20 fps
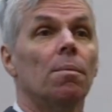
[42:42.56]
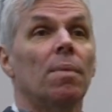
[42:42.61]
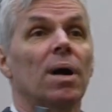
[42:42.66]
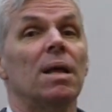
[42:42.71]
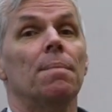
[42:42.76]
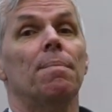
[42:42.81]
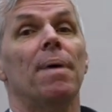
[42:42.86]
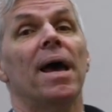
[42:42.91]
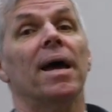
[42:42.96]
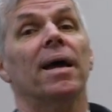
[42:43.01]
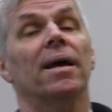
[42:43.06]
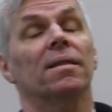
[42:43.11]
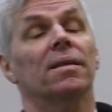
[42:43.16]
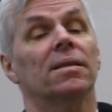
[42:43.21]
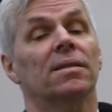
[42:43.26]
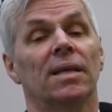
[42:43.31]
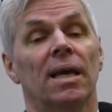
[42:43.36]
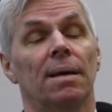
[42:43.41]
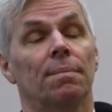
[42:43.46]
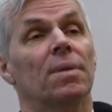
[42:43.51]
money back at the
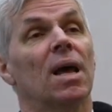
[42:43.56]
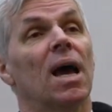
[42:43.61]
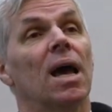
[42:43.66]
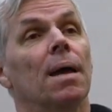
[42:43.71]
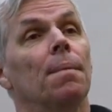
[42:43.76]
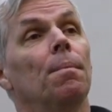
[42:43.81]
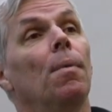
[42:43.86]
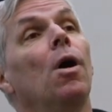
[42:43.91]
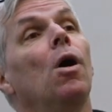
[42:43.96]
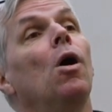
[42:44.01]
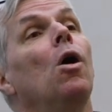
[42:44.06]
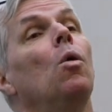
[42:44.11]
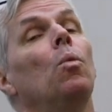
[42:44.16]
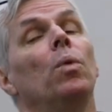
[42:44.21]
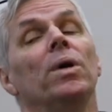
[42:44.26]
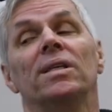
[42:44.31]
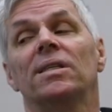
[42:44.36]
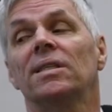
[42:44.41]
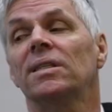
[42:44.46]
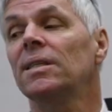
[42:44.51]
same time,
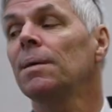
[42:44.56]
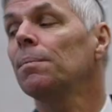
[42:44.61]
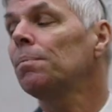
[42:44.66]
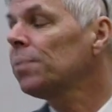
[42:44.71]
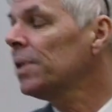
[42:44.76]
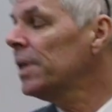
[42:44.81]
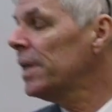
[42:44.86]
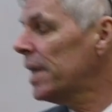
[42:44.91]
we simply